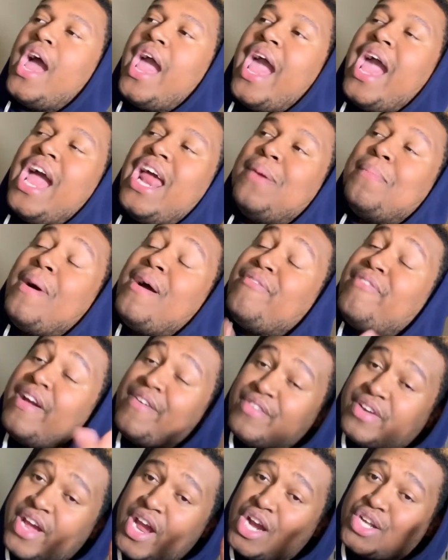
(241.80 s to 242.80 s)
And my
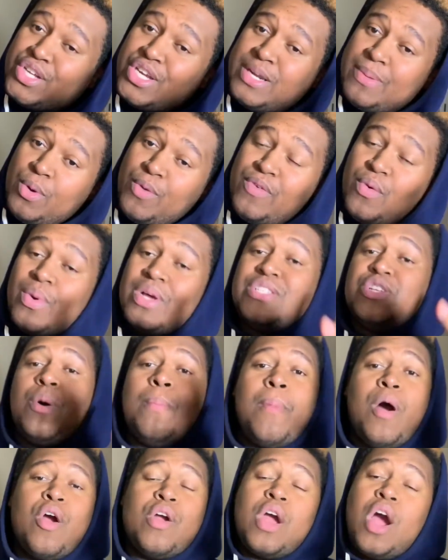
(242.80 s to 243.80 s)
favorite character in the movie was
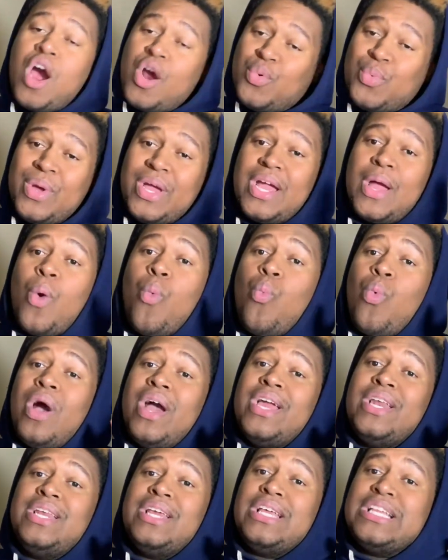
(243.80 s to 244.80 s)
Amari Hardwick.
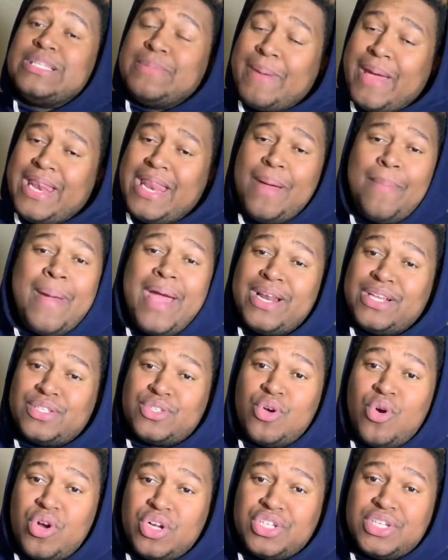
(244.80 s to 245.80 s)
One is man, that man is
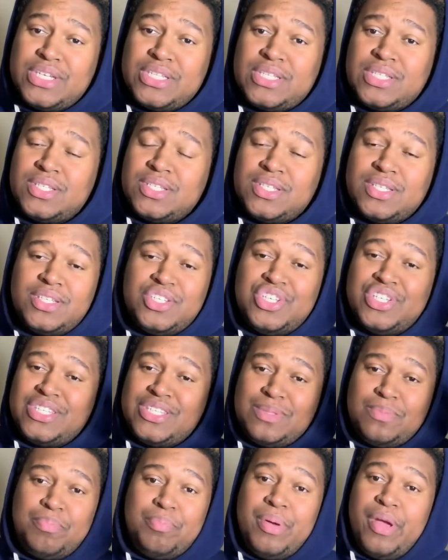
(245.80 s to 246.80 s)
gorgeous. Just
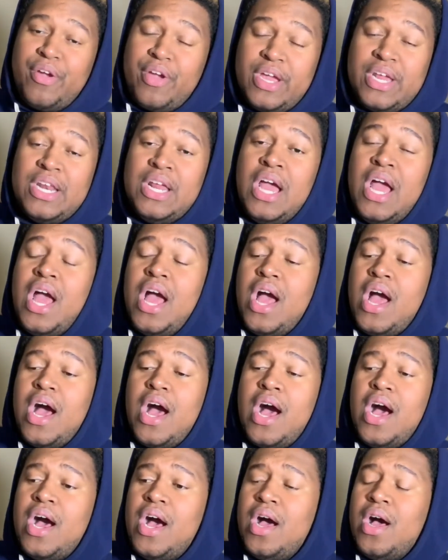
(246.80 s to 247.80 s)
period.
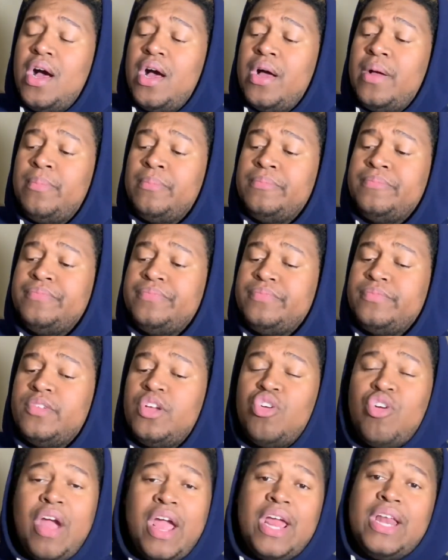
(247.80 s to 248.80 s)

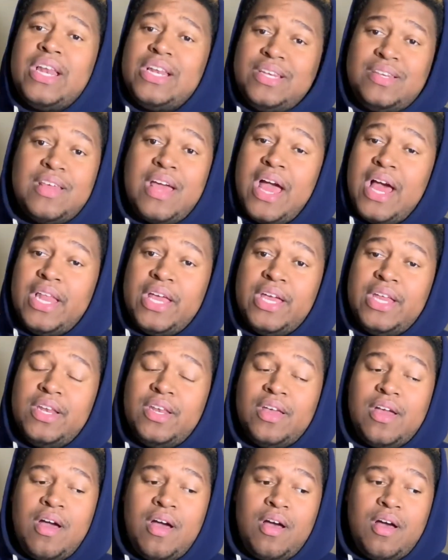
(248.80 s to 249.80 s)
Great talent.
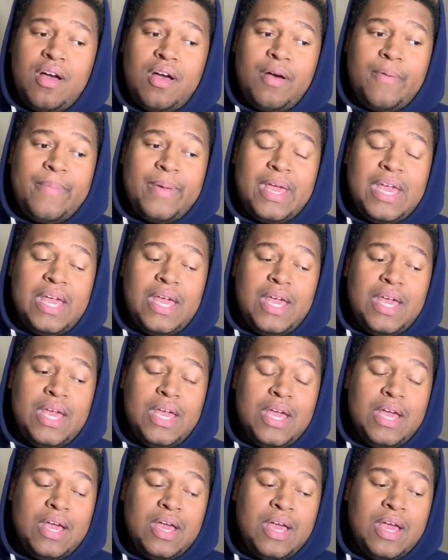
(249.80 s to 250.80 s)

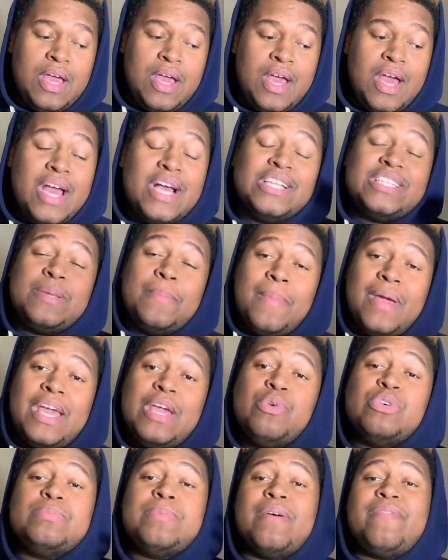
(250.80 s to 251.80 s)
To me,
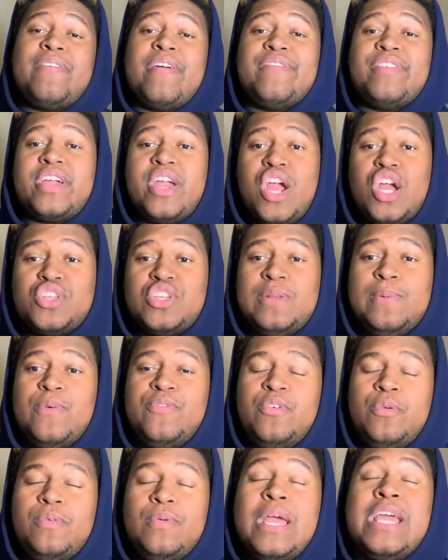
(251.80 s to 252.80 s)
he was my favorite character
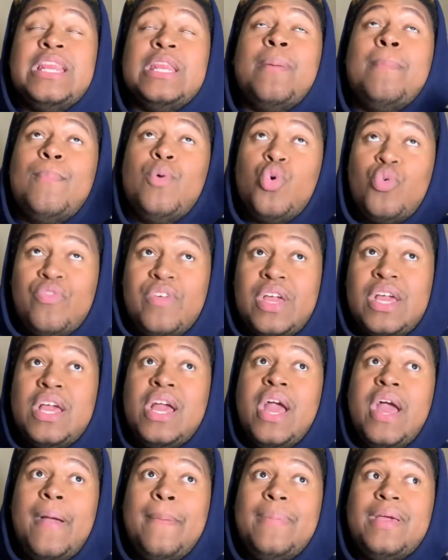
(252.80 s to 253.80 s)
in the movie
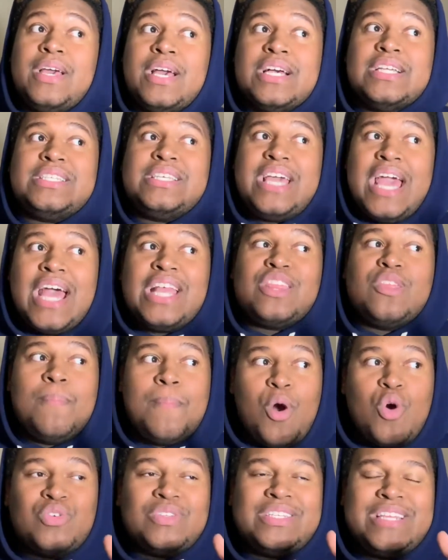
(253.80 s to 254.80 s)
because he had the
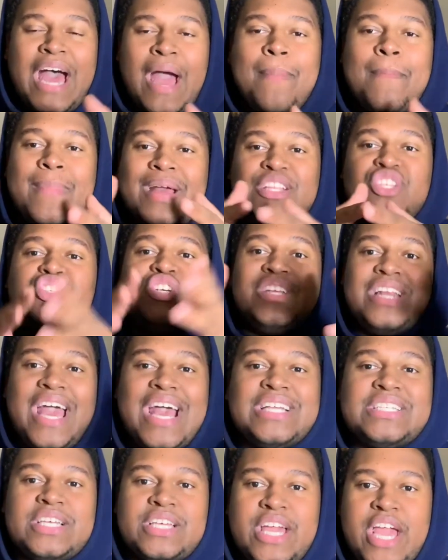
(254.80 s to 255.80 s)
most dimension
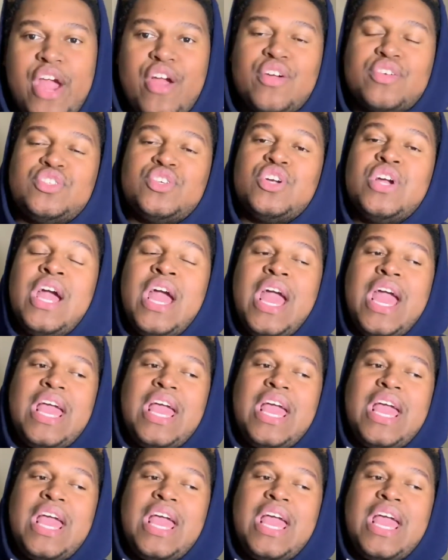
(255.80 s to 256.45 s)
as a character.